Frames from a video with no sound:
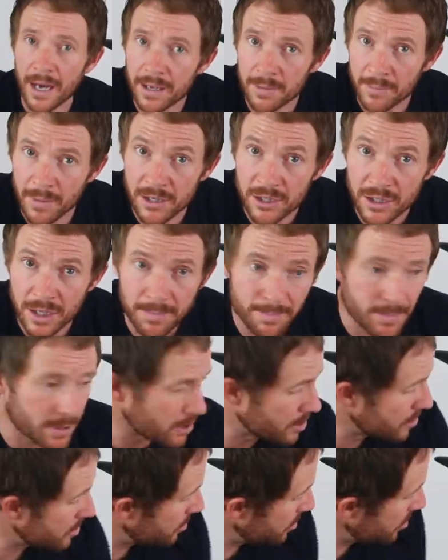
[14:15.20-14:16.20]
cutting measure
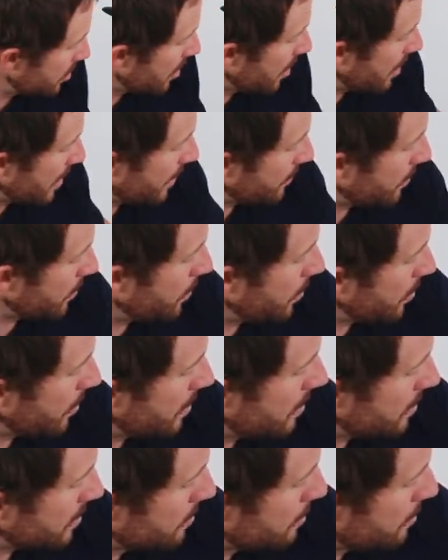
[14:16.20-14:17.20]
because you don't have to put
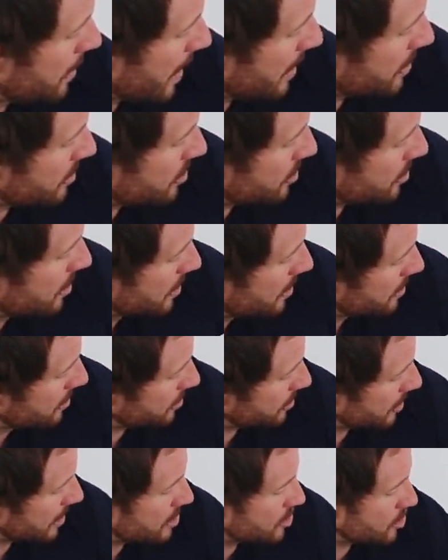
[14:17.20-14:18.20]
in as much
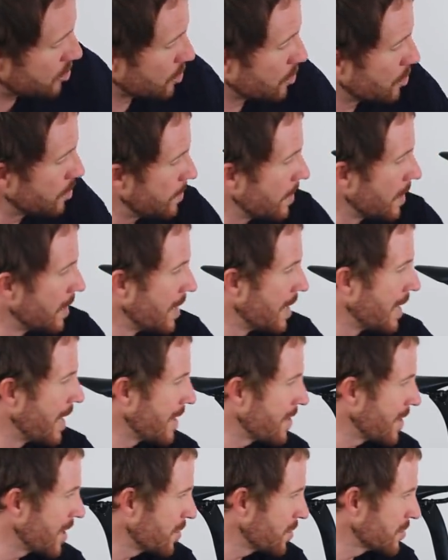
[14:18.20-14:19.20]
seat tube.
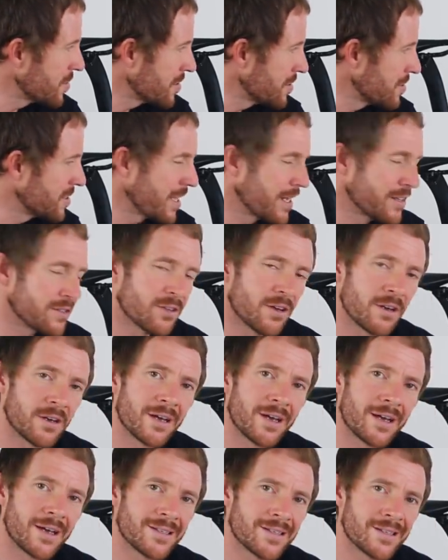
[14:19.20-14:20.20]
And they also say it's
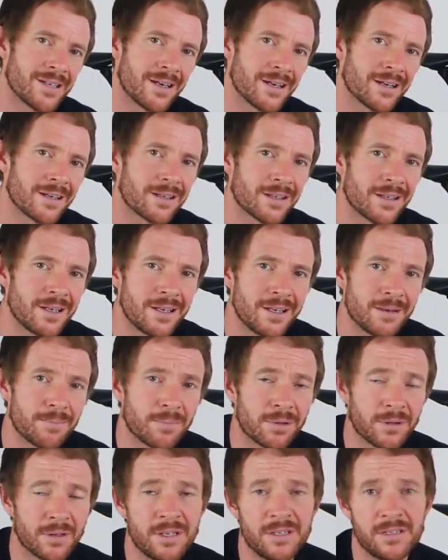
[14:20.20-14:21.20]
not aesthetically
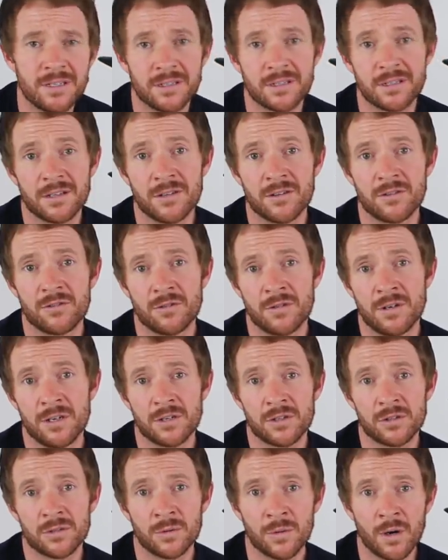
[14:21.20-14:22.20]
pleasing to the
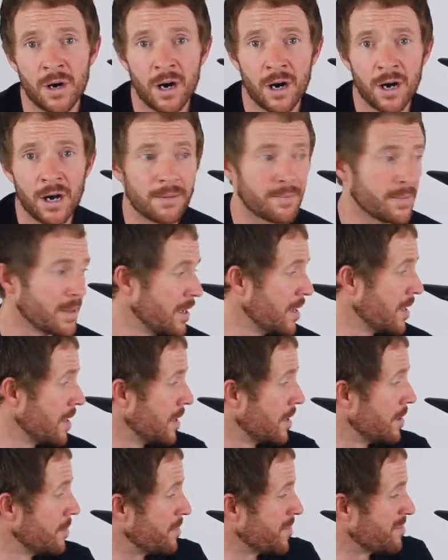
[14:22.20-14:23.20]
traditional eye.
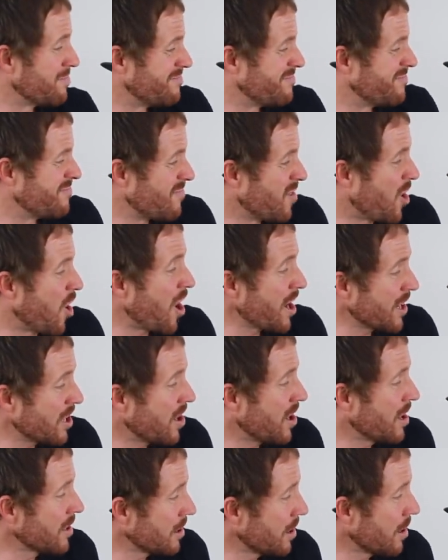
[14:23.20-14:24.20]
But I
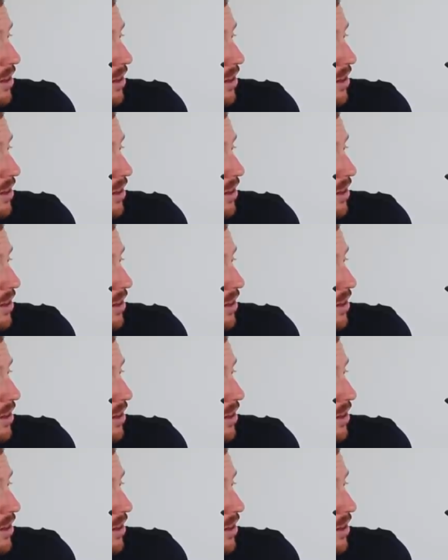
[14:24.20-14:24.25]
kind